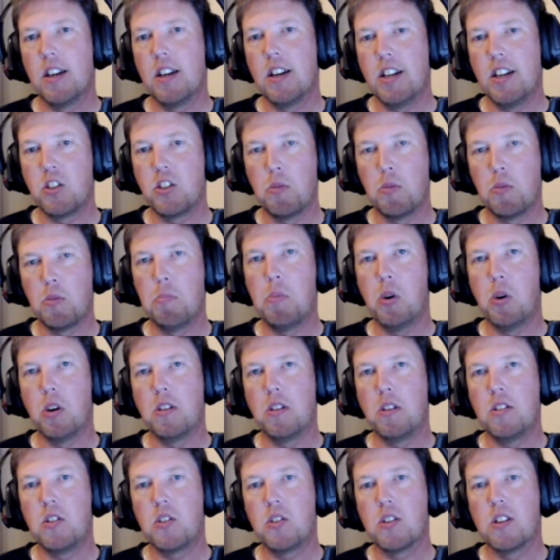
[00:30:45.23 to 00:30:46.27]
at some
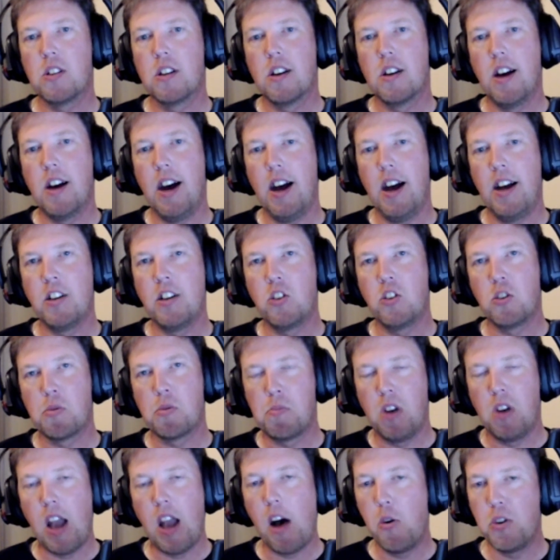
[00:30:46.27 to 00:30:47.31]
point and
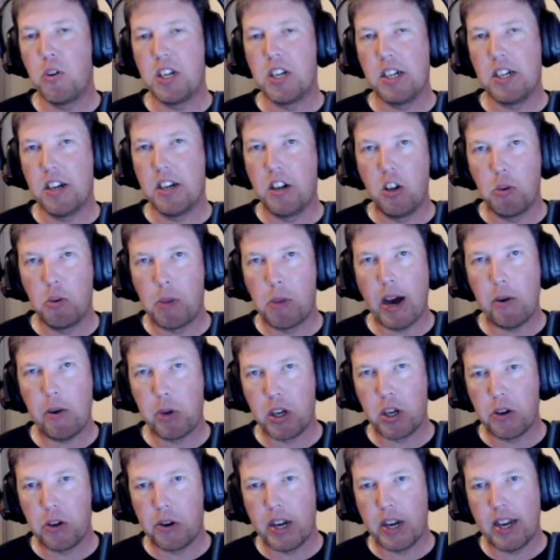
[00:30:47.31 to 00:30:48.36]
just load in a new power
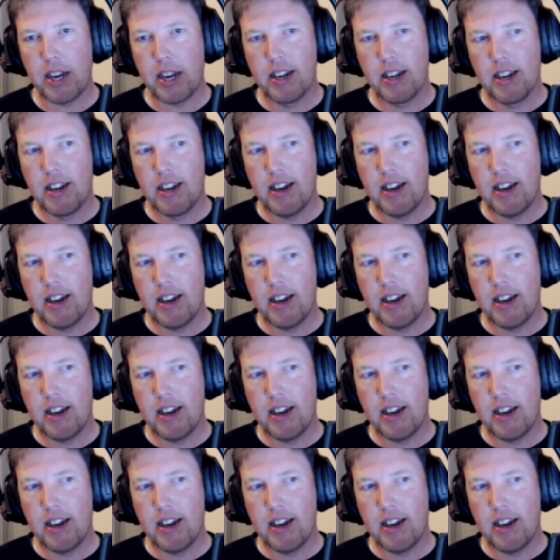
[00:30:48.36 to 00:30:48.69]
unit.